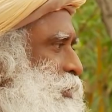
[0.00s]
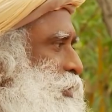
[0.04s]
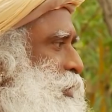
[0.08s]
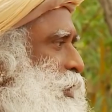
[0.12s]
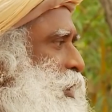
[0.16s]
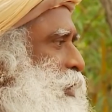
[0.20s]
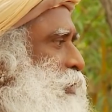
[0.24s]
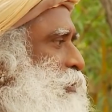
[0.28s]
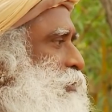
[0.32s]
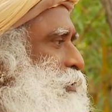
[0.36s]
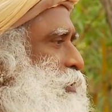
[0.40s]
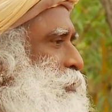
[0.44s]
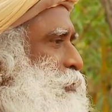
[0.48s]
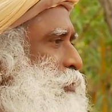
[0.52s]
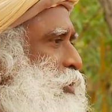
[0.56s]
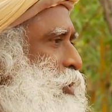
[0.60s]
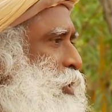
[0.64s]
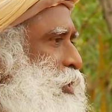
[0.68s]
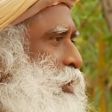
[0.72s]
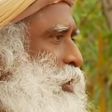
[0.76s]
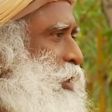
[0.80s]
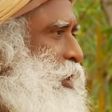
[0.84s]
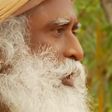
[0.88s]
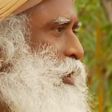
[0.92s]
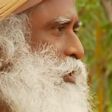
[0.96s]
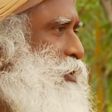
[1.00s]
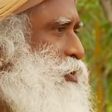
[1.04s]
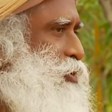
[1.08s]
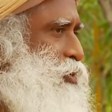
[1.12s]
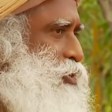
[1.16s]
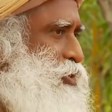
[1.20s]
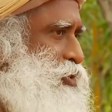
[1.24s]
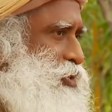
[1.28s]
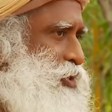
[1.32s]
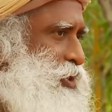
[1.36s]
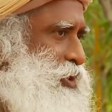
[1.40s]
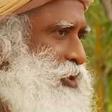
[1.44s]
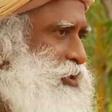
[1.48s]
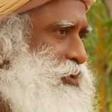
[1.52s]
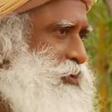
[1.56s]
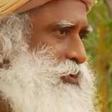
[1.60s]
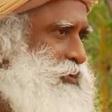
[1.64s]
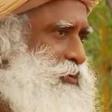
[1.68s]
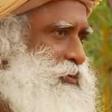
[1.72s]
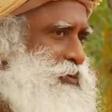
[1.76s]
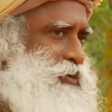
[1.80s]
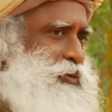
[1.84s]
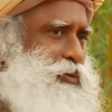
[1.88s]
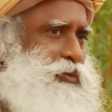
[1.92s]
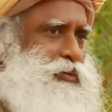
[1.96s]
now the body has to
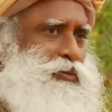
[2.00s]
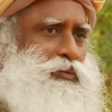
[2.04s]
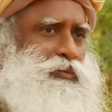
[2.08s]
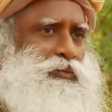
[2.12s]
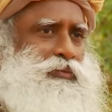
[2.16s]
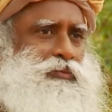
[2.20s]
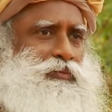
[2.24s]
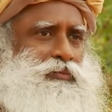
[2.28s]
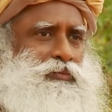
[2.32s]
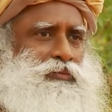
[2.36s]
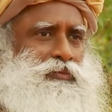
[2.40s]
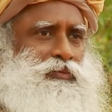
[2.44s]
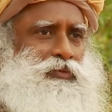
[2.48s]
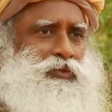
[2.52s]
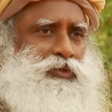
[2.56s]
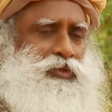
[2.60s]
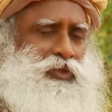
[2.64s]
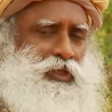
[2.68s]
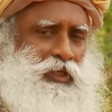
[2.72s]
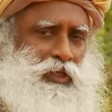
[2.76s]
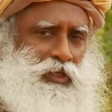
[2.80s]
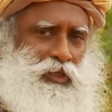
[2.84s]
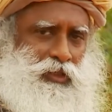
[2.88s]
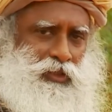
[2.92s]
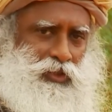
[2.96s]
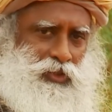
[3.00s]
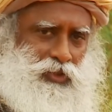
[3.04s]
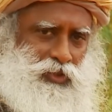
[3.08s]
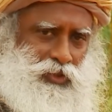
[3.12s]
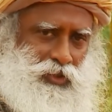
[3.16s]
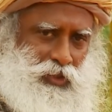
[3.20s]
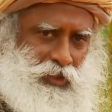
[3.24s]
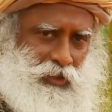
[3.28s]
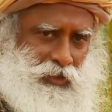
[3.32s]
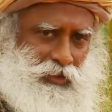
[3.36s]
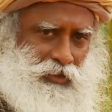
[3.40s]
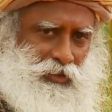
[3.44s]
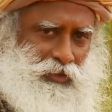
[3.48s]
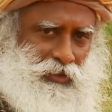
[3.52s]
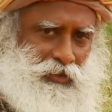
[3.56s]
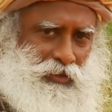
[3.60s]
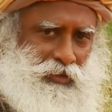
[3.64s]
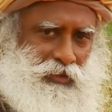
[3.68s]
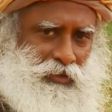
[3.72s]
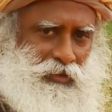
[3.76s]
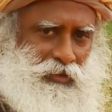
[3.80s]
struggle to reconstruct